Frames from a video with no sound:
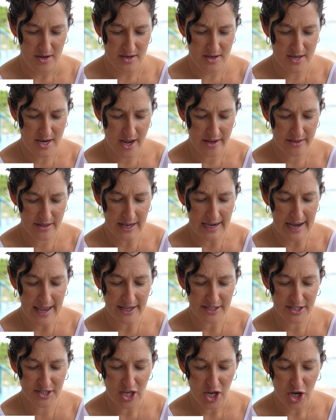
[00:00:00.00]

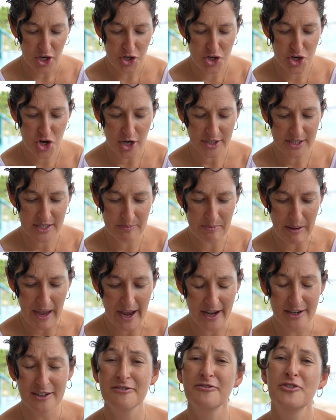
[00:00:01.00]
Nonetheless, not
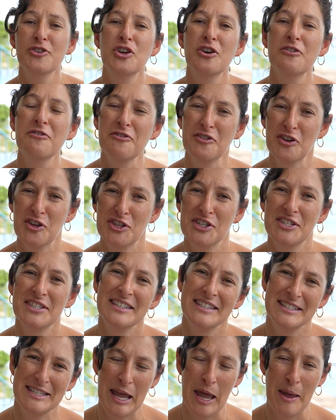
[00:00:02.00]
bad for your
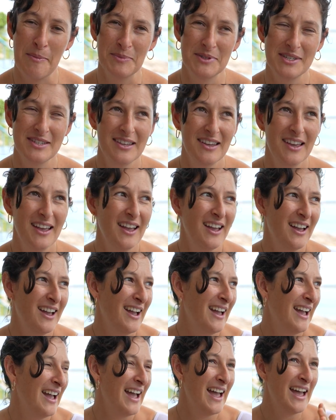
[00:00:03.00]
first attempt.
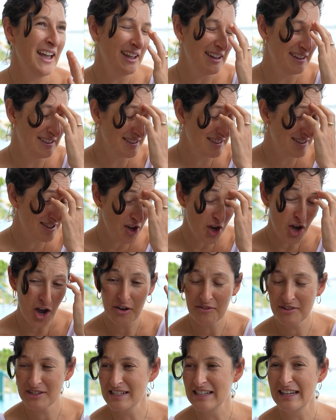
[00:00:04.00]
And
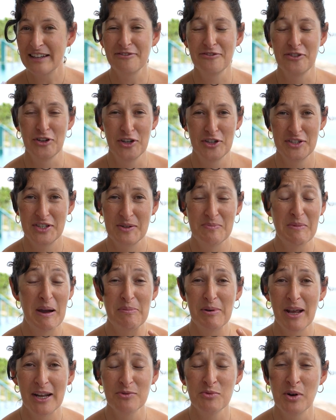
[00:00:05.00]
obviously at first,
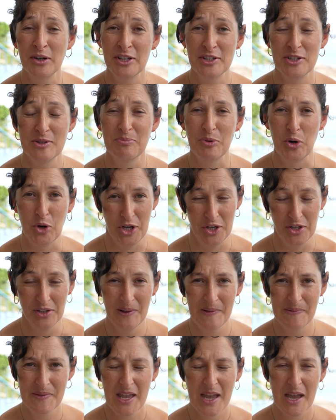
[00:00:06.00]
my blood wanted to
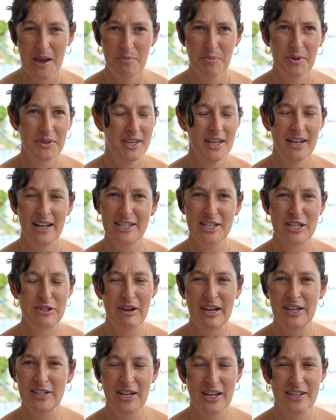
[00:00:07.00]
boil, but then I just
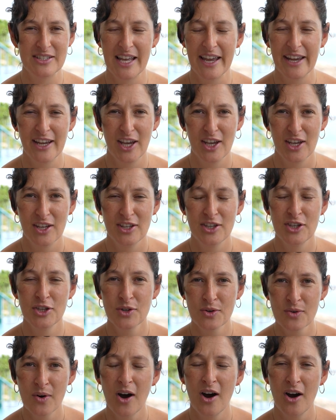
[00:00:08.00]
read it and I was like,
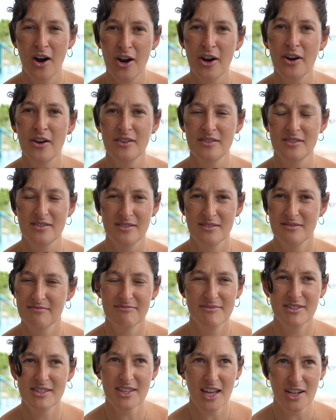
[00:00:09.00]
you are
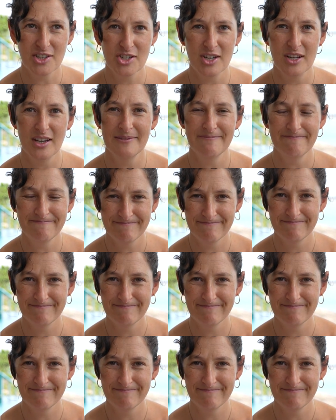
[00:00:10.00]
such a...